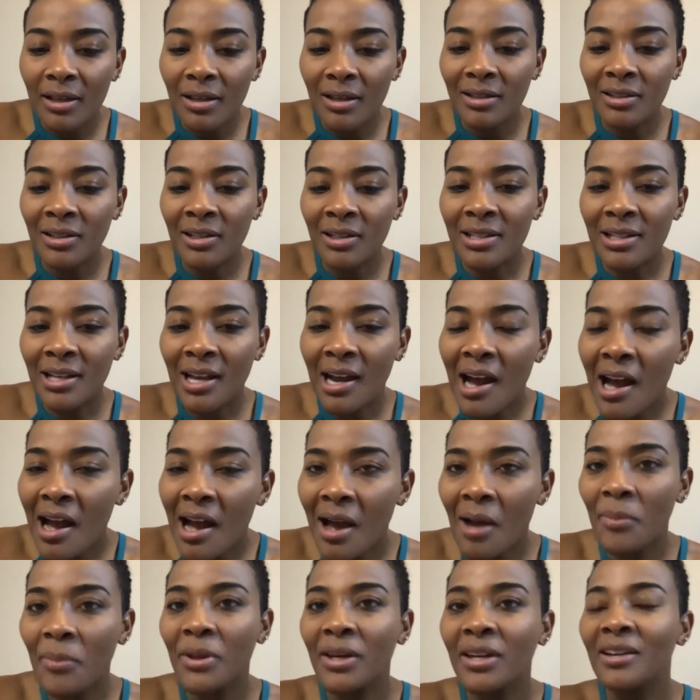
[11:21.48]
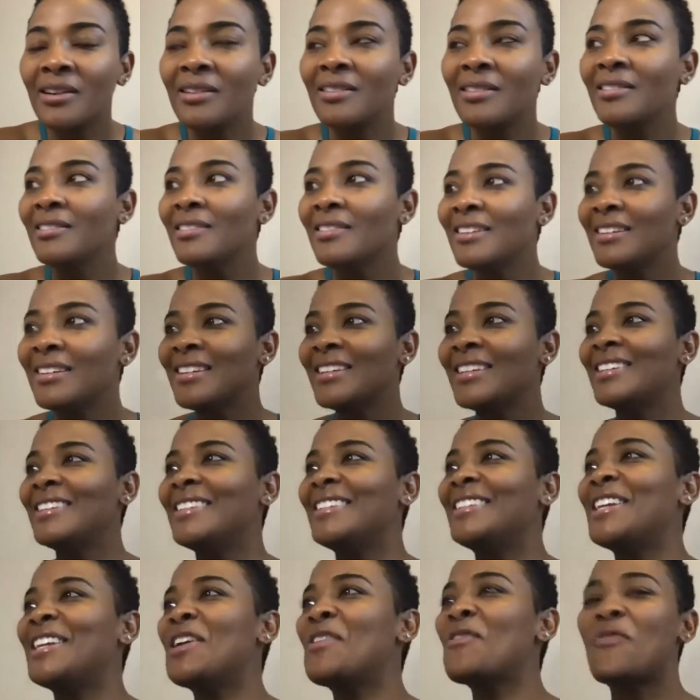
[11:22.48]
Just come, you know?
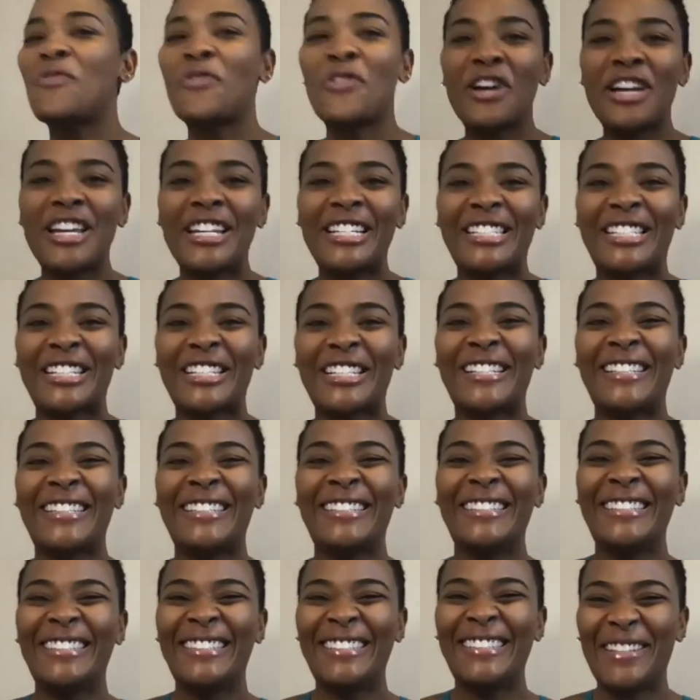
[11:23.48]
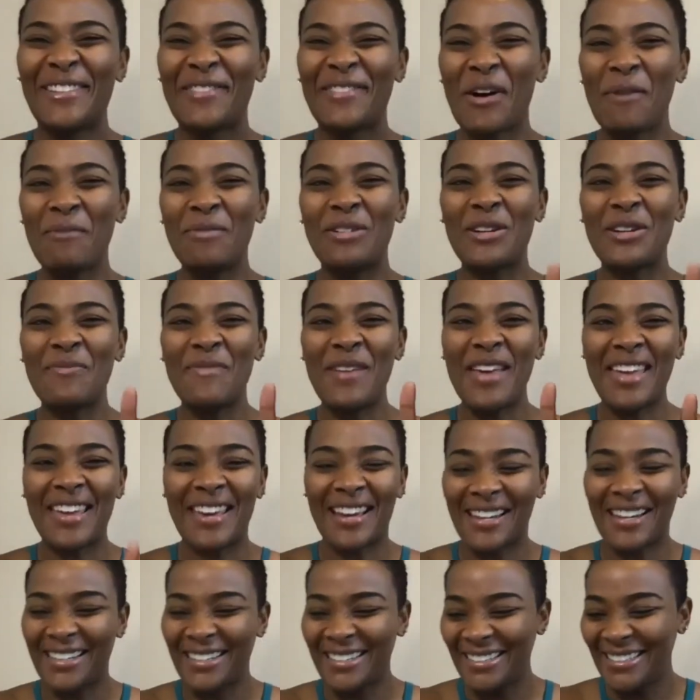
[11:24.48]
Dean Frazier from
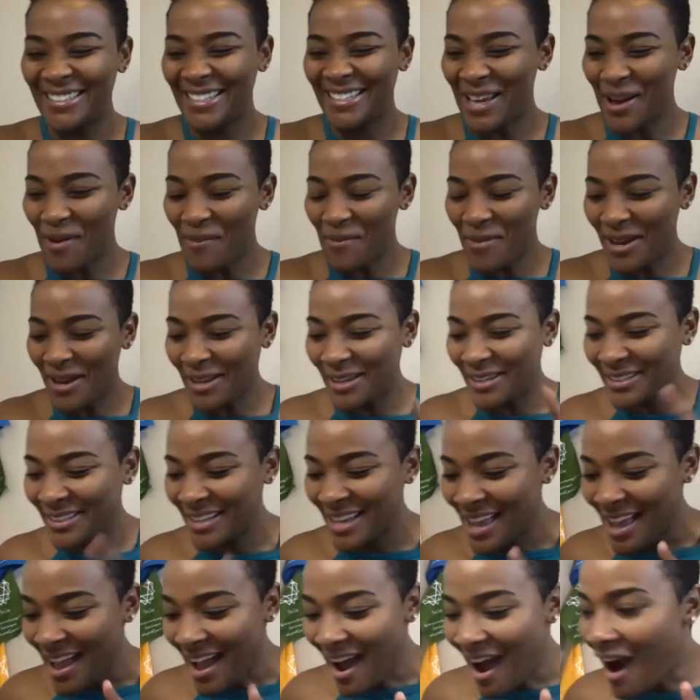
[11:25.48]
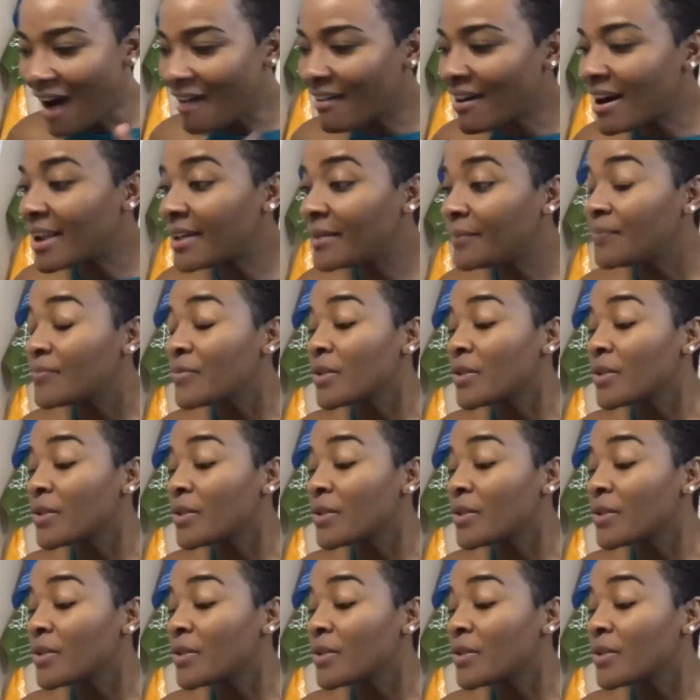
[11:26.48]
Jamaica. Yeah, man. All right.